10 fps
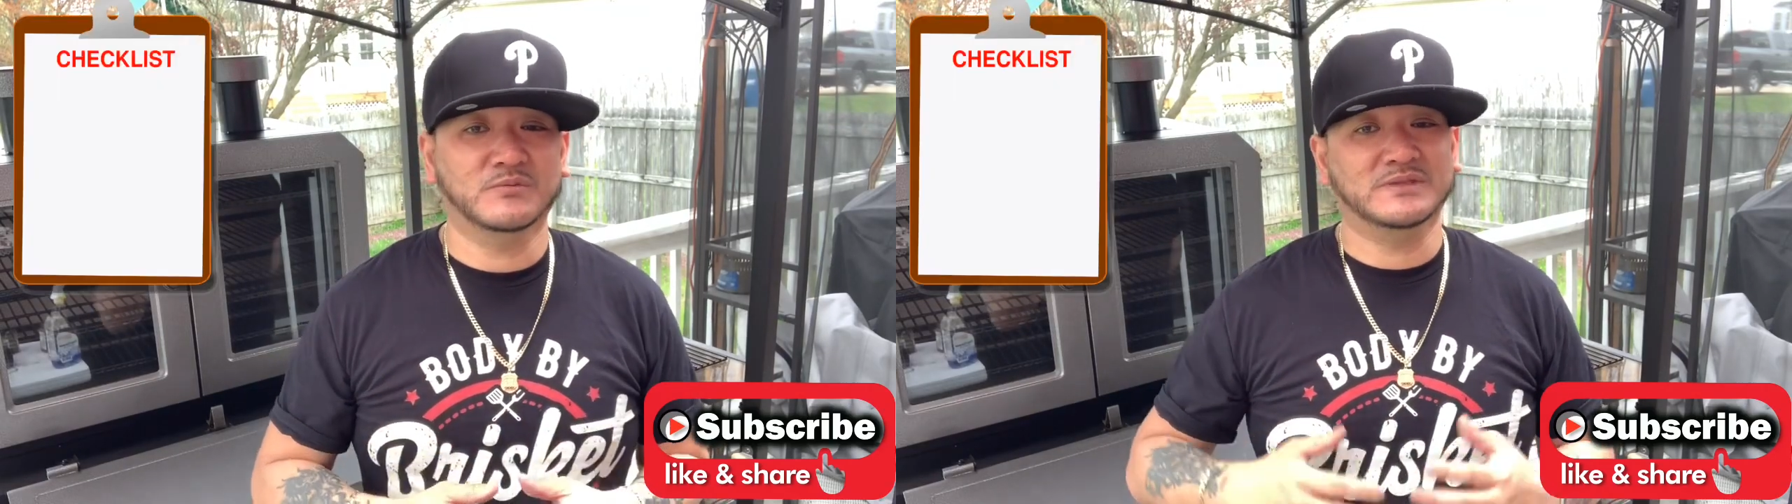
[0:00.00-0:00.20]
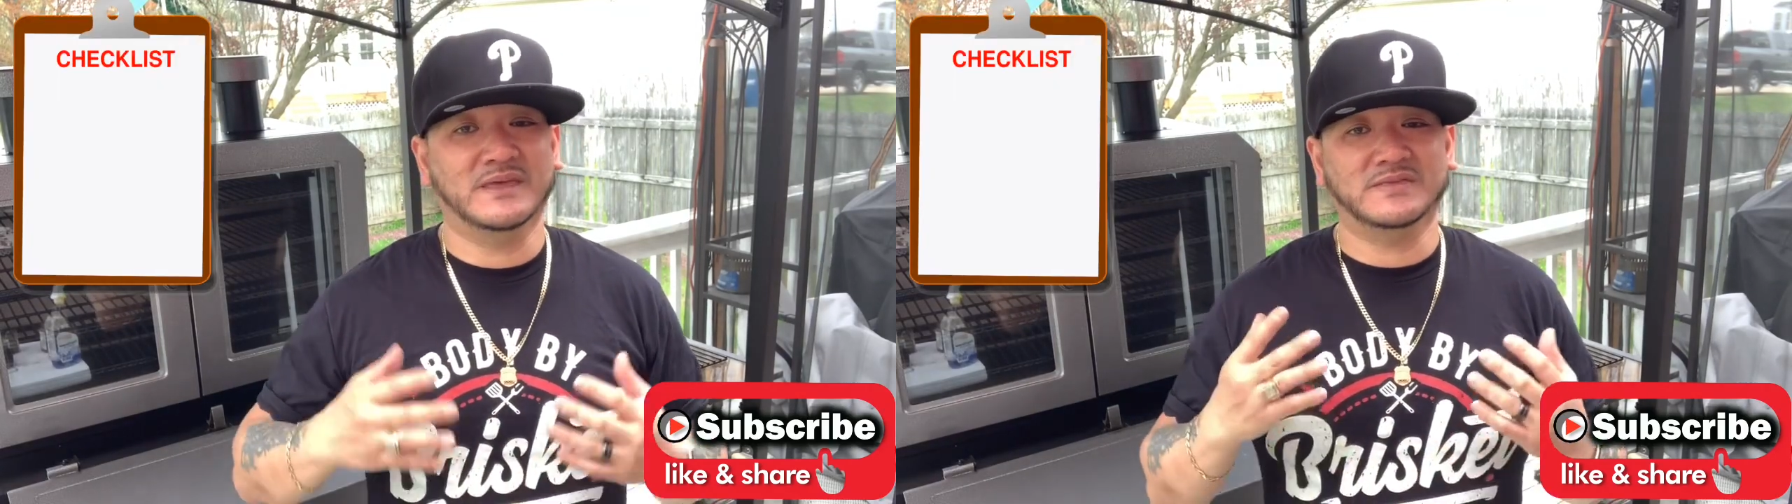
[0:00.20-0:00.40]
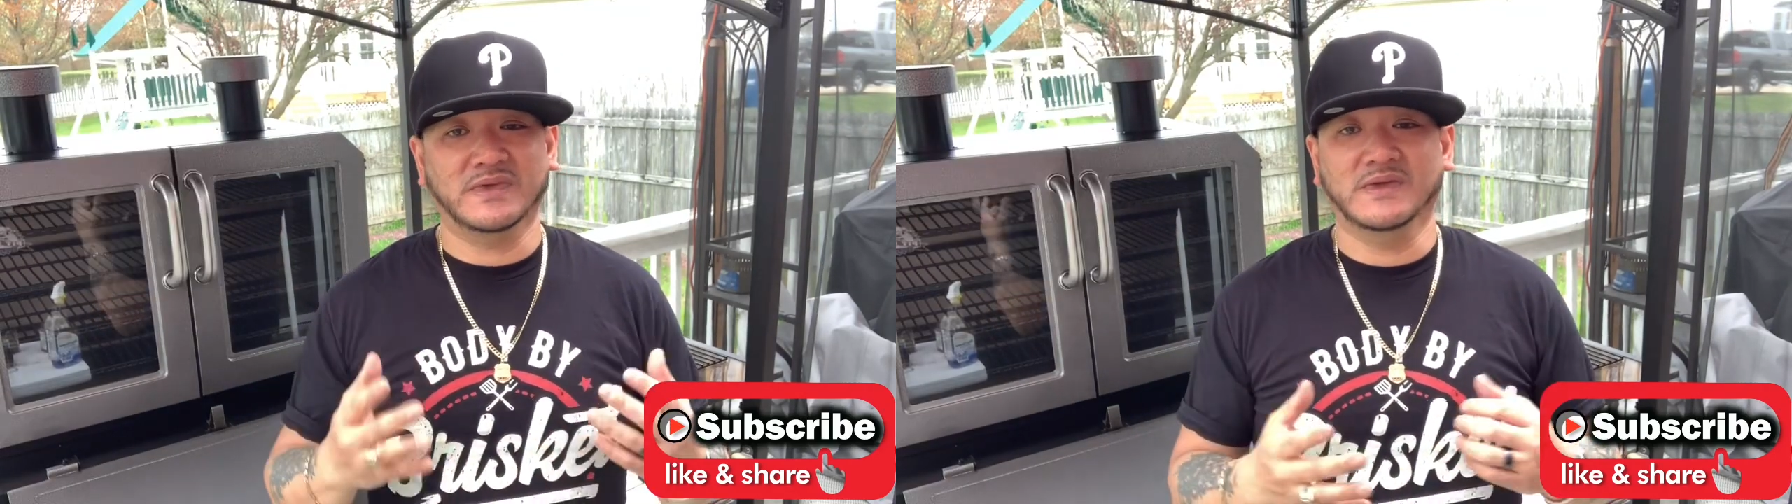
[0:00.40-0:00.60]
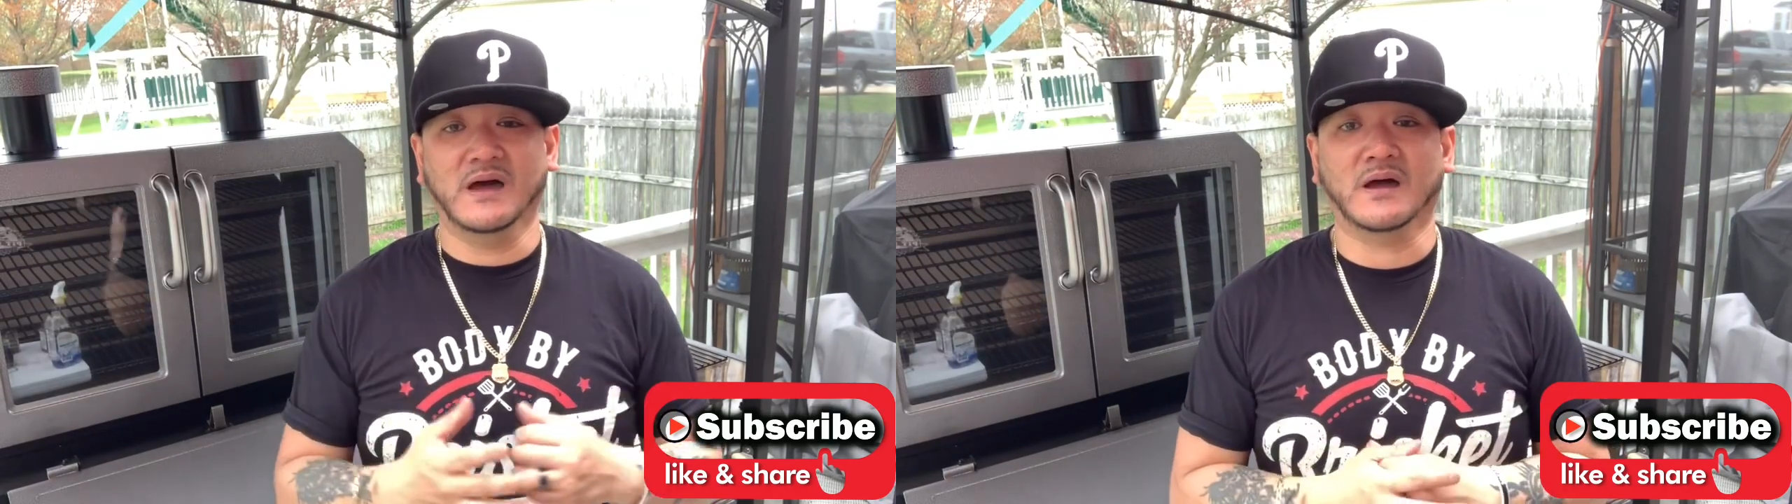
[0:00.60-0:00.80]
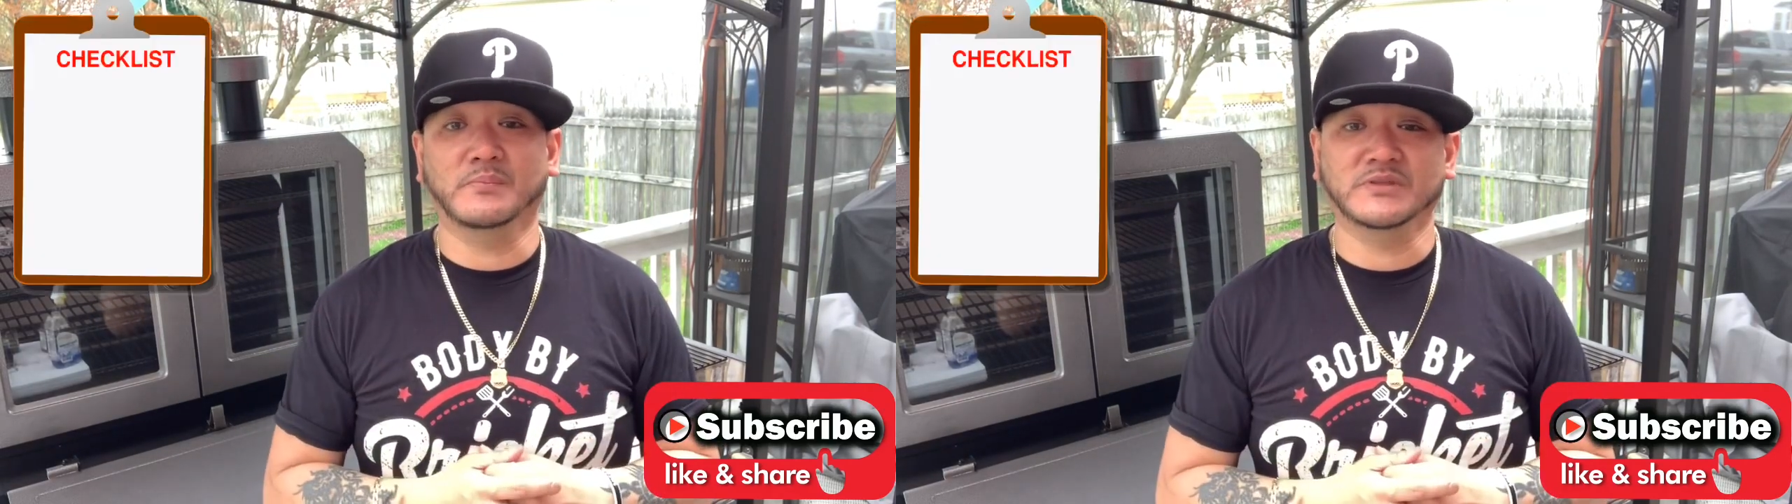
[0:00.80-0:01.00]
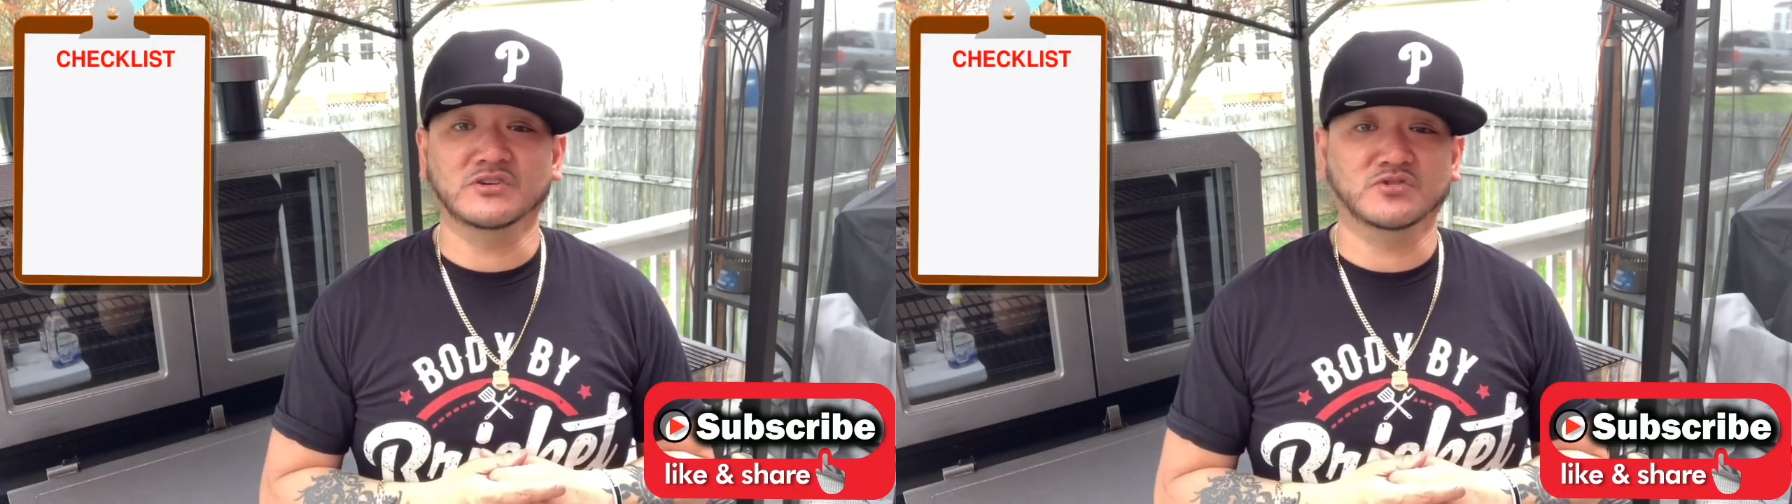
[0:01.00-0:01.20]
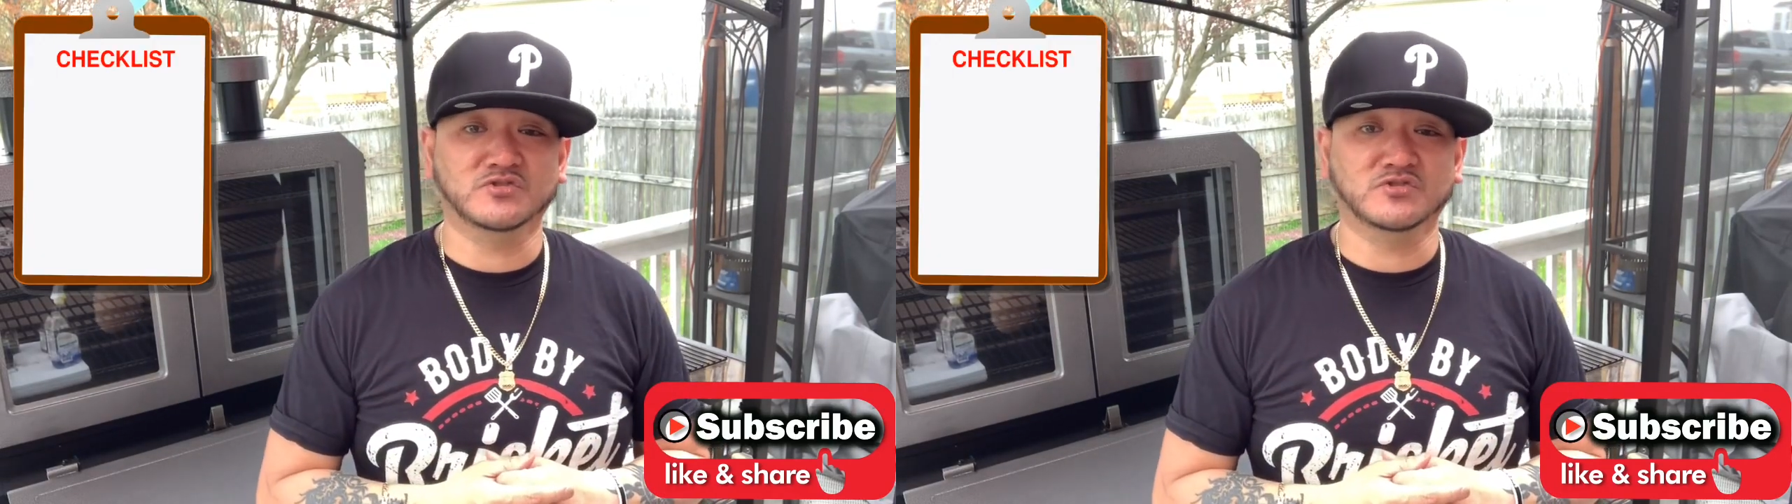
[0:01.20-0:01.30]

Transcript: We did the competition